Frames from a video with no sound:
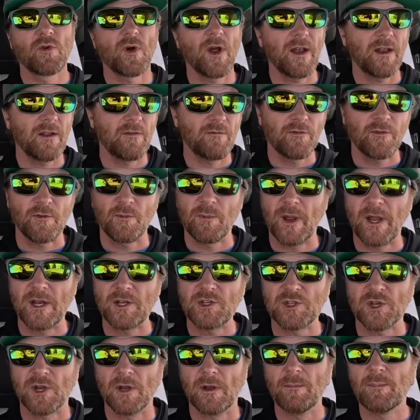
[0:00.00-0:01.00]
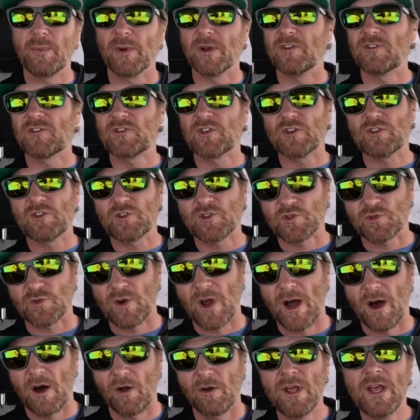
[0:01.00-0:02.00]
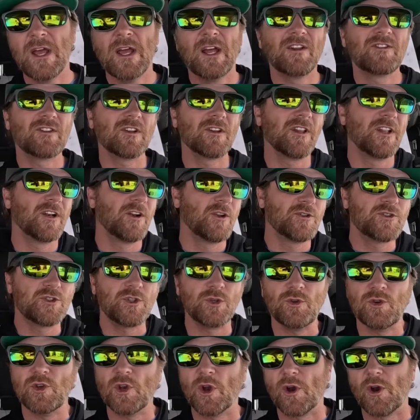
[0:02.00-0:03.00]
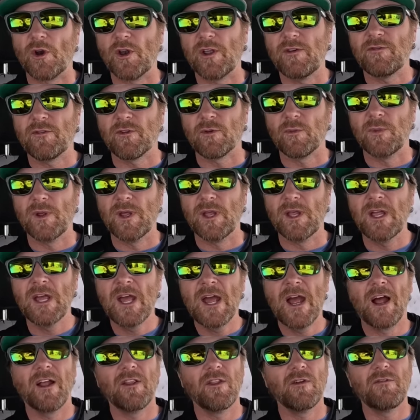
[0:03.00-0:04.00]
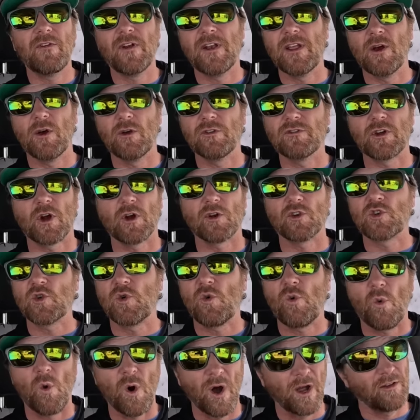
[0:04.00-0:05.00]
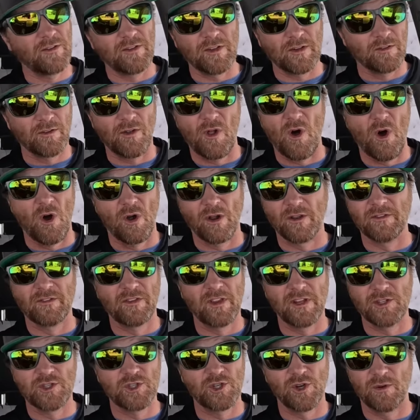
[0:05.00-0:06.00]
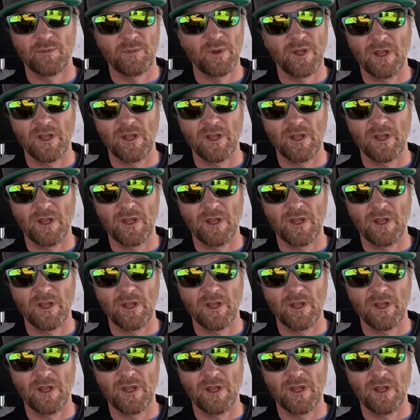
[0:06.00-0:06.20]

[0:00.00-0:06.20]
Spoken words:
Great information, but it's just trout. It's a little too nerdy for me, and the videos are twice as long as they should